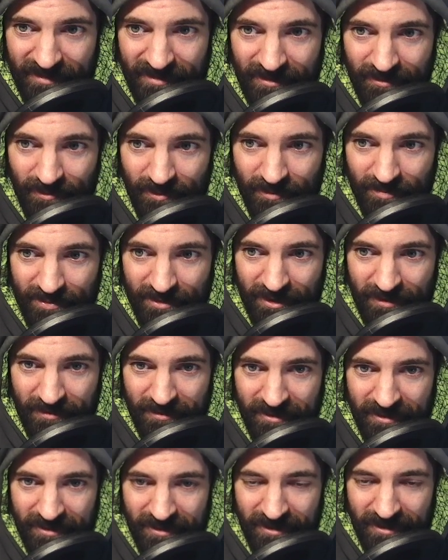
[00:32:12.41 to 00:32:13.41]
We're probably
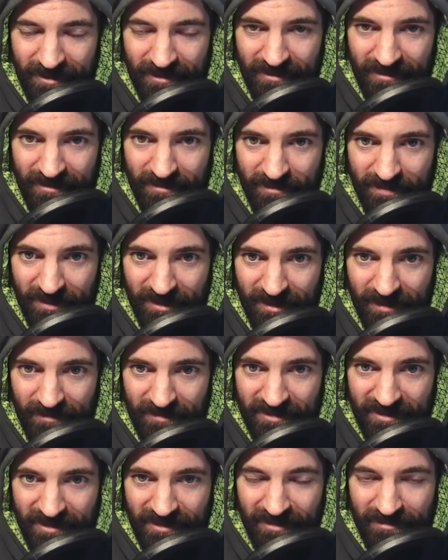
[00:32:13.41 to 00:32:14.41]
going to end up
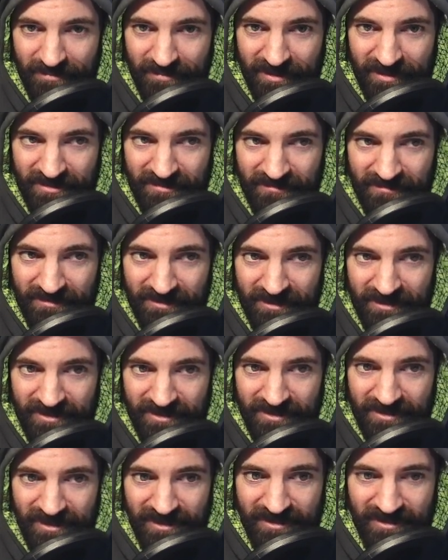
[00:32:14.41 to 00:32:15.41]
emptying a bunch of
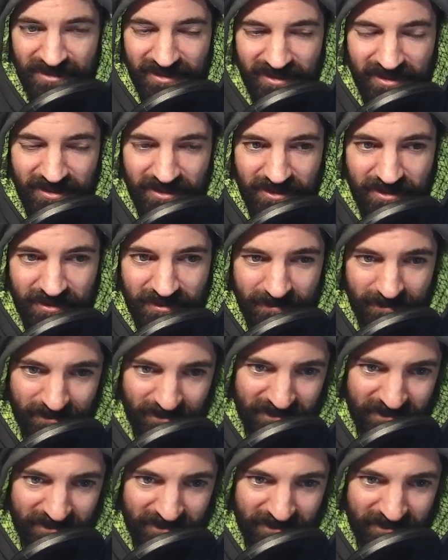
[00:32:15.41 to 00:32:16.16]
this into here